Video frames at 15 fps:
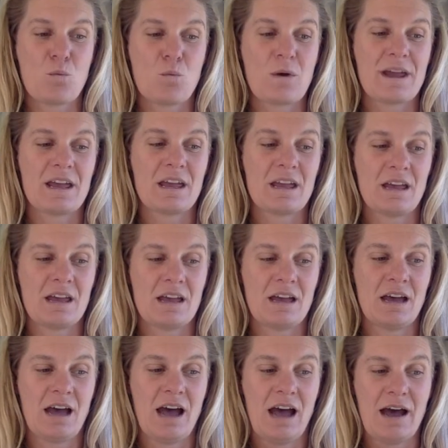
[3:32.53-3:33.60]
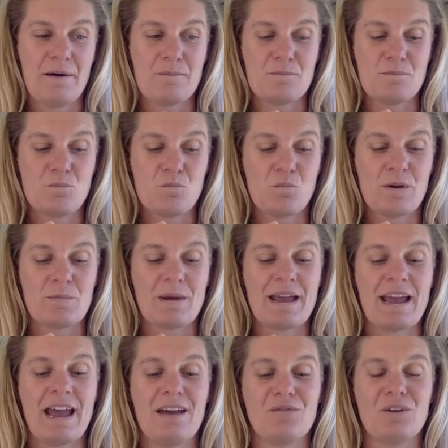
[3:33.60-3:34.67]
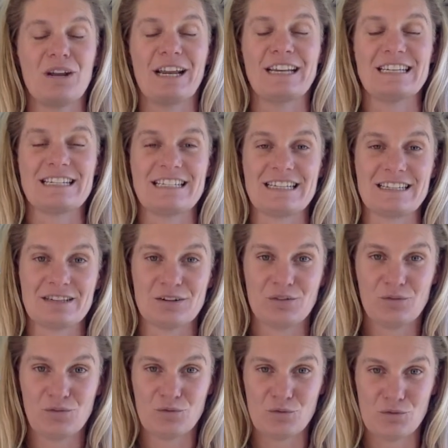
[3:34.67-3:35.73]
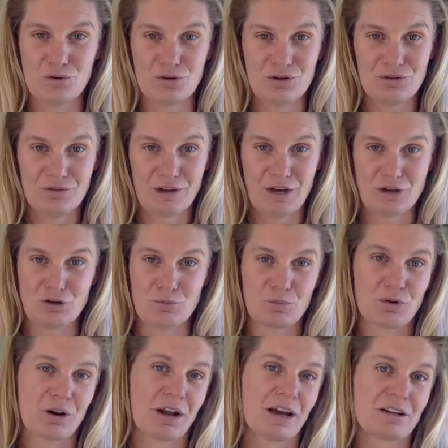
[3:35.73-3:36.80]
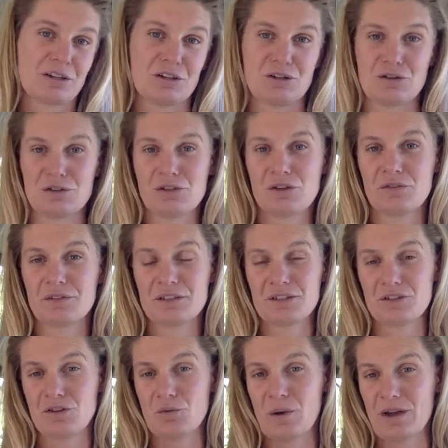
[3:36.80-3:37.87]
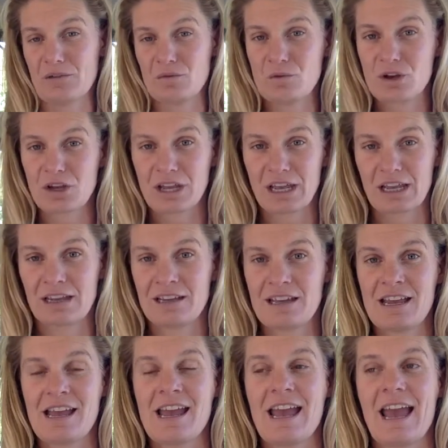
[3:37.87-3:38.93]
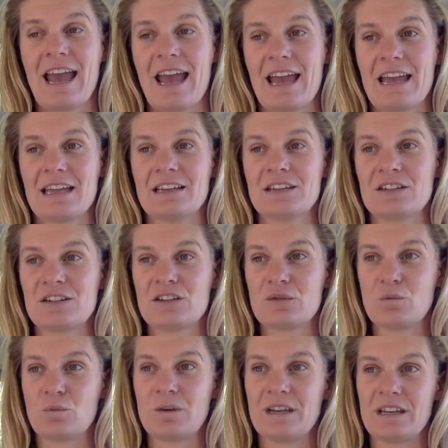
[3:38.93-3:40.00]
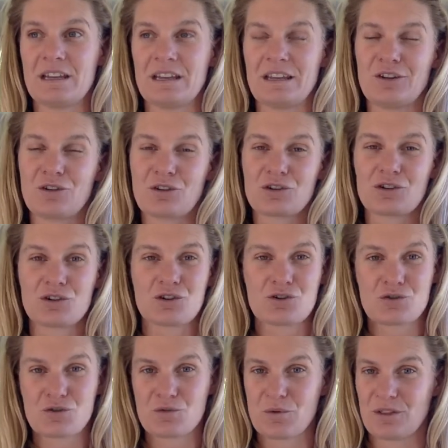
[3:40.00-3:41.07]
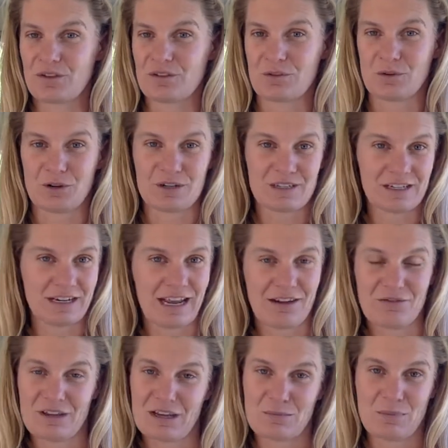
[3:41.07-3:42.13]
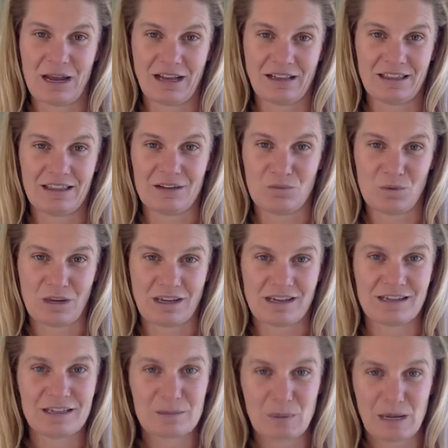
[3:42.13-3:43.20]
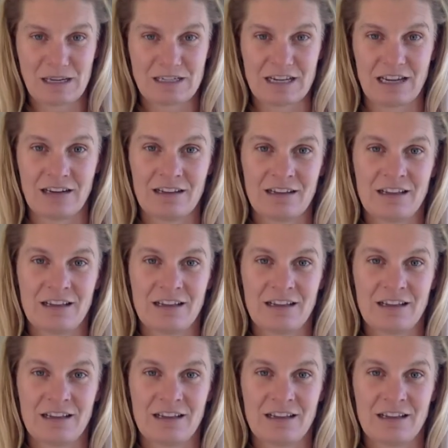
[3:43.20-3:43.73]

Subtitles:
where we may have an idea for a new product, a new service, a new way of working, and we're not too sure whether or not it's going to have the impact that we expect yet.